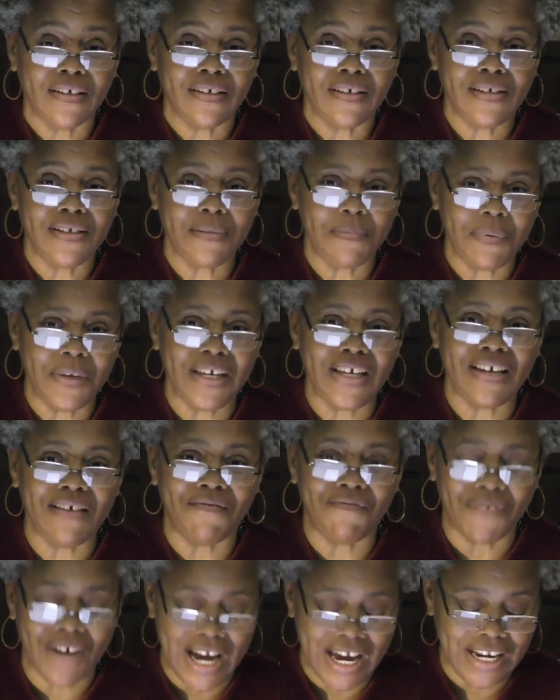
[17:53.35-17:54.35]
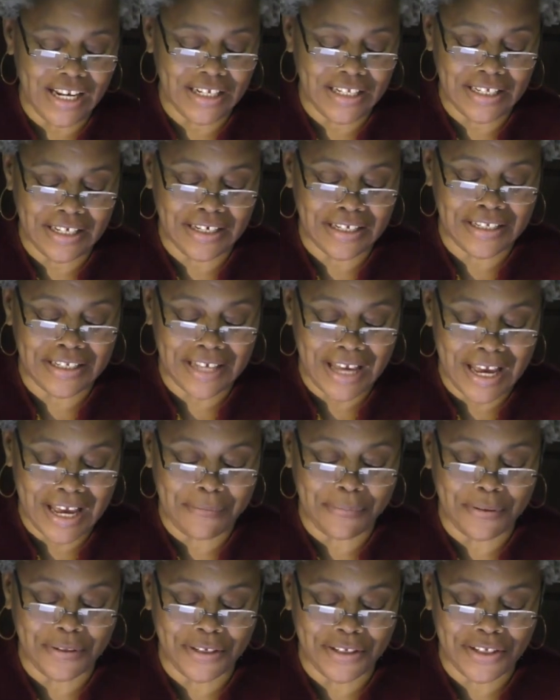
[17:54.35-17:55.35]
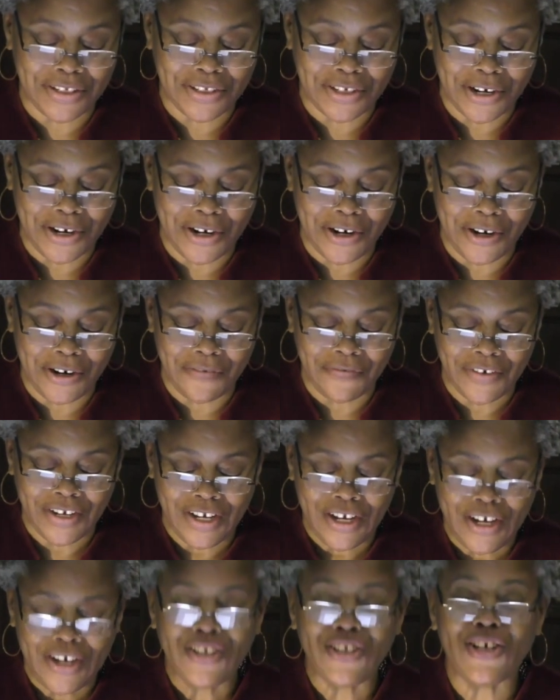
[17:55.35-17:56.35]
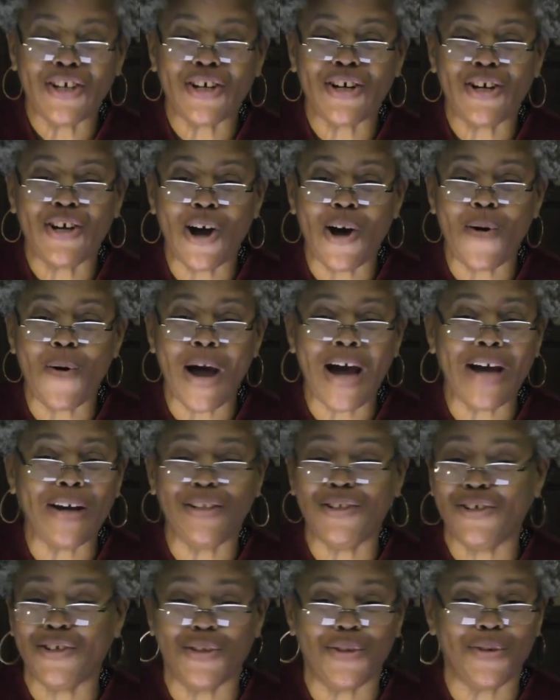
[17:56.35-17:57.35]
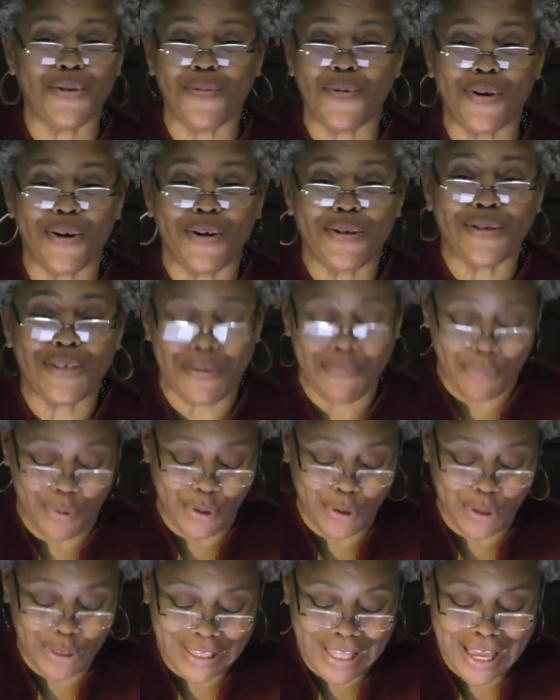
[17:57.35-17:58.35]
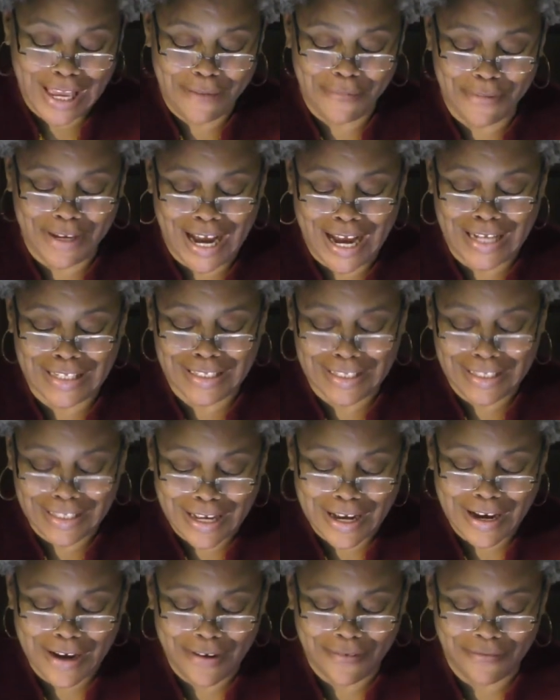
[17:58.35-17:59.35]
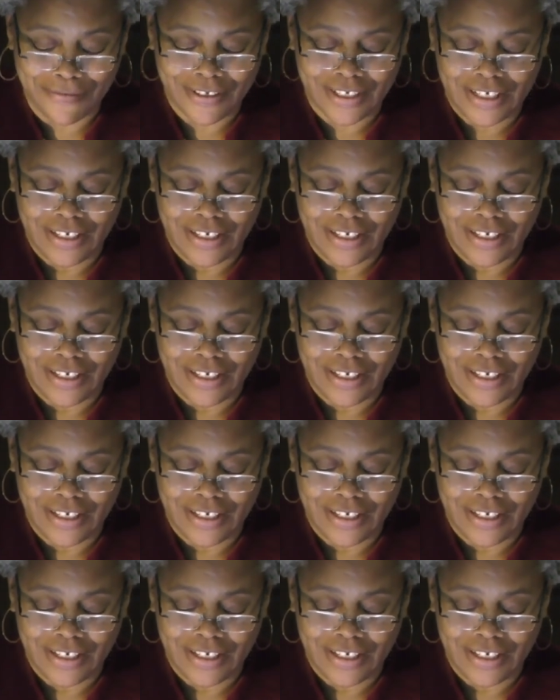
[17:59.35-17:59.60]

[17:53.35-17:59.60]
He's being invited to a table to serve, to go out into the world and proclaim God's love.